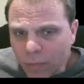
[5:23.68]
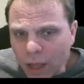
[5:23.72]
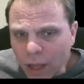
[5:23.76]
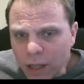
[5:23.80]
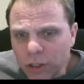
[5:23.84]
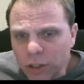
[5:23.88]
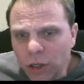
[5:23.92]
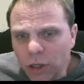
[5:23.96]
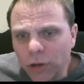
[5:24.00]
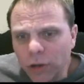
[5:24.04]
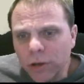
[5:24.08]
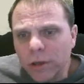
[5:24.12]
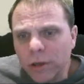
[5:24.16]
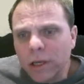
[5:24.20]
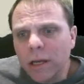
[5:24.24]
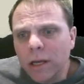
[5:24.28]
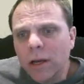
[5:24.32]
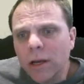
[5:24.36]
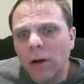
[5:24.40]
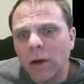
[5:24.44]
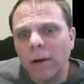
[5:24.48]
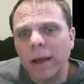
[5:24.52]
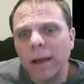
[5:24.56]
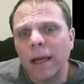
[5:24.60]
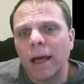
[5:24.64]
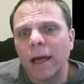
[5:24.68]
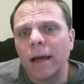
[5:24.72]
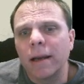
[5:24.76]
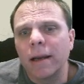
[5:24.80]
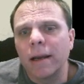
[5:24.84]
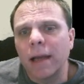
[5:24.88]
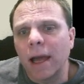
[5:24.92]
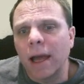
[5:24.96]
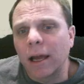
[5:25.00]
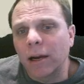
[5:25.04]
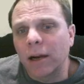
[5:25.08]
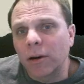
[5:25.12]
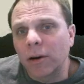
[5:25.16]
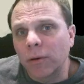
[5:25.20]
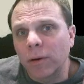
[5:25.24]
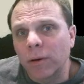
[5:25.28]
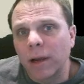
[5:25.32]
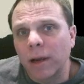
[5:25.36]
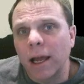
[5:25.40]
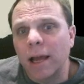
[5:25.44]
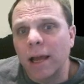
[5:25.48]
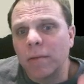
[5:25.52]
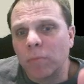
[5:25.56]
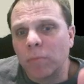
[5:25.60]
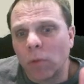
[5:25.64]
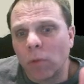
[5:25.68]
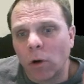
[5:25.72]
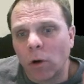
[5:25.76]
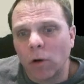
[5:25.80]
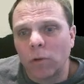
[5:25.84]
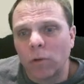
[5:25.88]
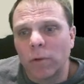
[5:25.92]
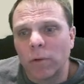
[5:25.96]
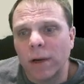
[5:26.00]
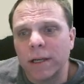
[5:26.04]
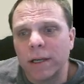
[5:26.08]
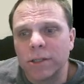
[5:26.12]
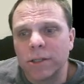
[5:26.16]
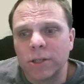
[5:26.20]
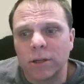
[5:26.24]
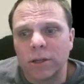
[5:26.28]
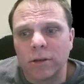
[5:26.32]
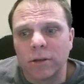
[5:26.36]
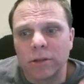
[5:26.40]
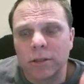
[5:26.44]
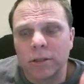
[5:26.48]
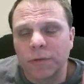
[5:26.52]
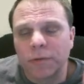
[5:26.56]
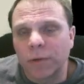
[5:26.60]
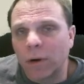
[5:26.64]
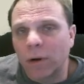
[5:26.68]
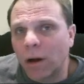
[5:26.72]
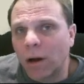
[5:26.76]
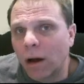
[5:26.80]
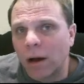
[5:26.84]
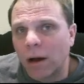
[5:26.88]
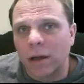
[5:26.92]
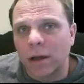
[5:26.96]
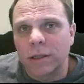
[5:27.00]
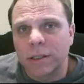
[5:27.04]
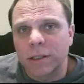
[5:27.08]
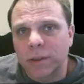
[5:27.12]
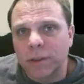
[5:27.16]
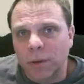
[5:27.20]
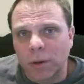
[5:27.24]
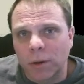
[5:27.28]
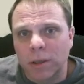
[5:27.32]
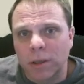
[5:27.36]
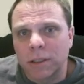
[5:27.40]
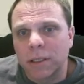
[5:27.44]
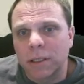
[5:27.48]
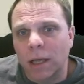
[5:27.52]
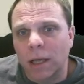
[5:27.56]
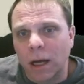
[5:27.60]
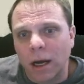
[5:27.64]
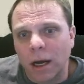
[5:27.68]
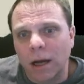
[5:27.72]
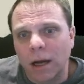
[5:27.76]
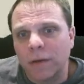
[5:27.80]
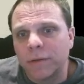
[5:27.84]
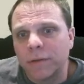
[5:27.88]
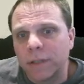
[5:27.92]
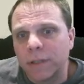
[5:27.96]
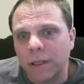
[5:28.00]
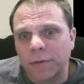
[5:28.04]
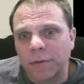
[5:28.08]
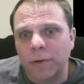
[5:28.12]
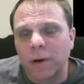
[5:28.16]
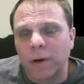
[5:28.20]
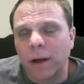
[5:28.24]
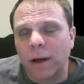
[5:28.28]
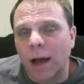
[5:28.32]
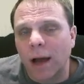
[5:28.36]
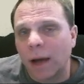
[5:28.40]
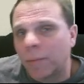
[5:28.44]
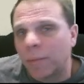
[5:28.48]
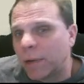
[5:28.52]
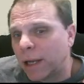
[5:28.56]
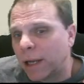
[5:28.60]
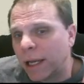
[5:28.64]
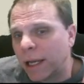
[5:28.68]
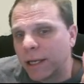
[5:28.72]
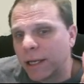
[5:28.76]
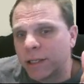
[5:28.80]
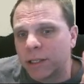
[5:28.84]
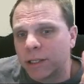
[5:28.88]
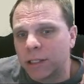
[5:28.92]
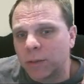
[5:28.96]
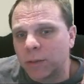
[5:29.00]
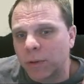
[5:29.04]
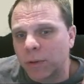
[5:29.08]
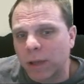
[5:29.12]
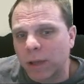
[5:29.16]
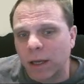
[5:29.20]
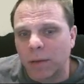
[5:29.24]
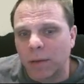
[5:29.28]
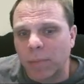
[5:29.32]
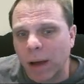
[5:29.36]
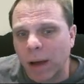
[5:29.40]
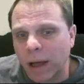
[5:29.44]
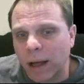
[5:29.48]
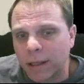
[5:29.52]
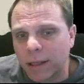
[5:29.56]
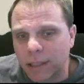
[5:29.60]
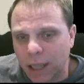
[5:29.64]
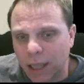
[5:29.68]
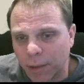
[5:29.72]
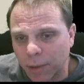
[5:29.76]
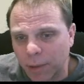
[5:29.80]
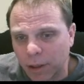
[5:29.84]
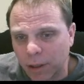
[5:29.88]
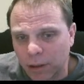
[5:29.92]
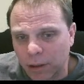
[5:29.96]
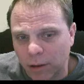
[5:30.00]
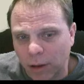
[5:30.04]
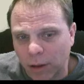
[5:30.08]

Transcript: So you can go ahead and create mole ratios for all sorts of different combinations within a balanced chemical